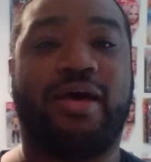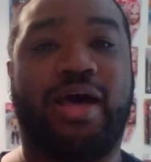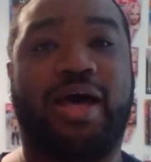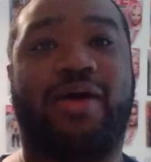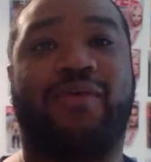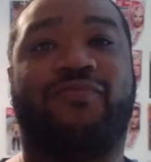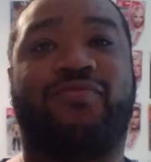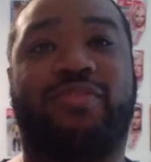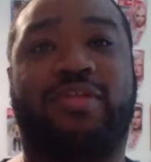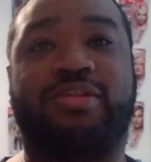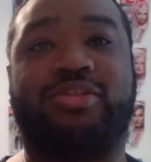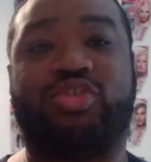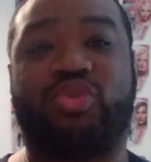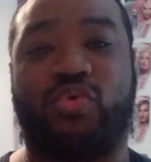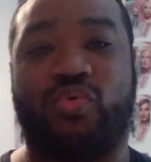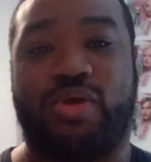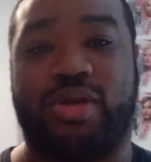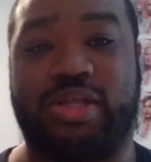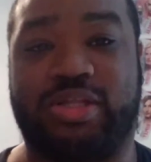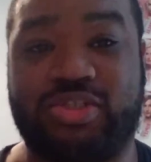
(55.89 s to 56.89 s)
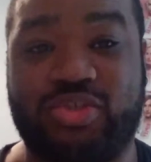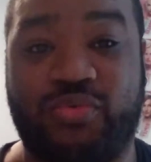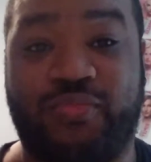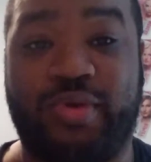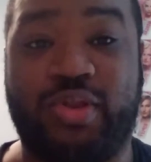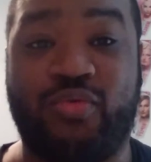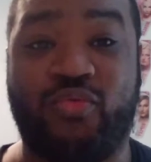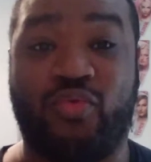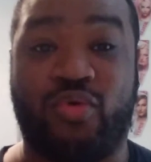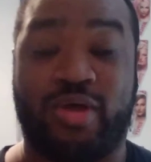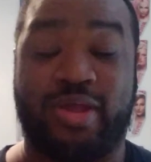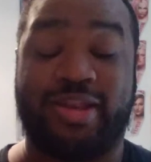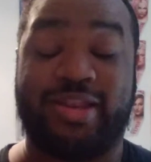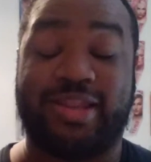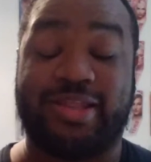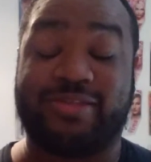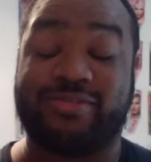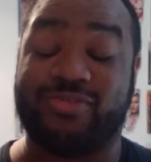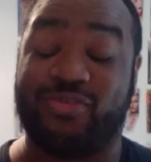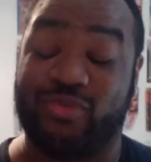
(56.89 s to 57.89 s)
of the
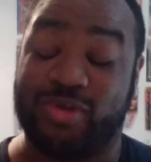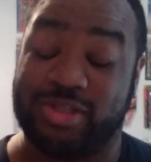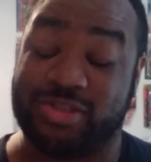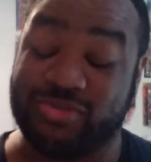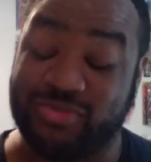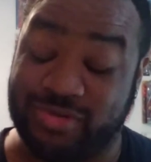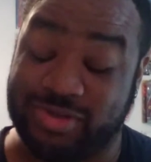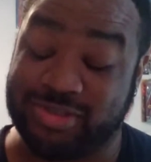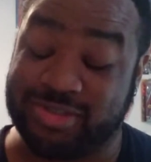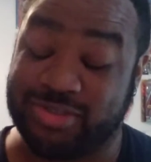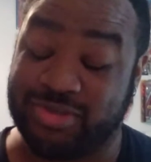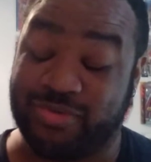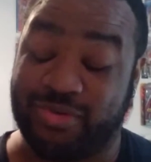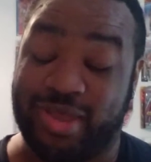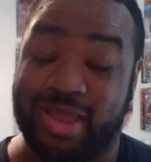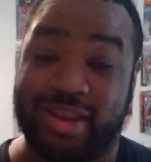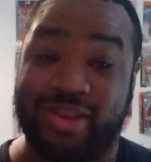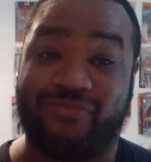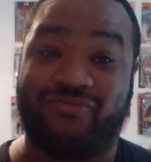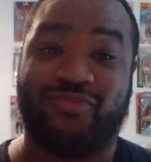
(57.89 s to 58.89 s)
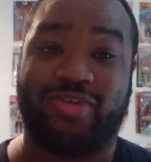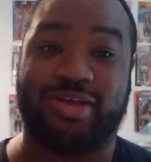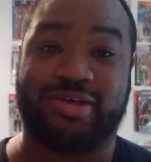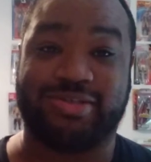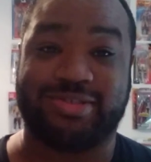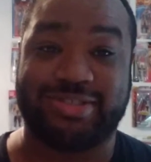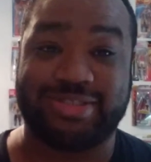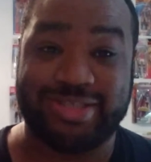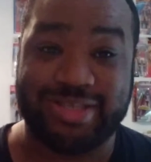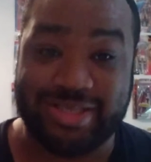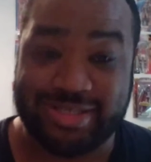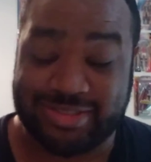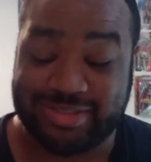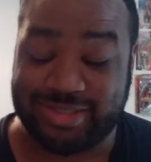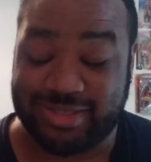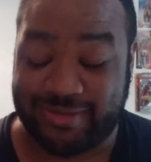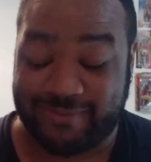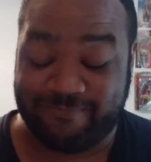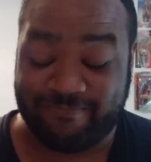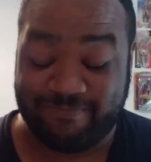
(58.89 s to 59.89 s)
2021-2022 NFL
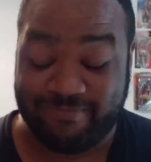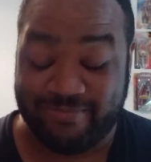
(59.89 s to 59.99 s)
season.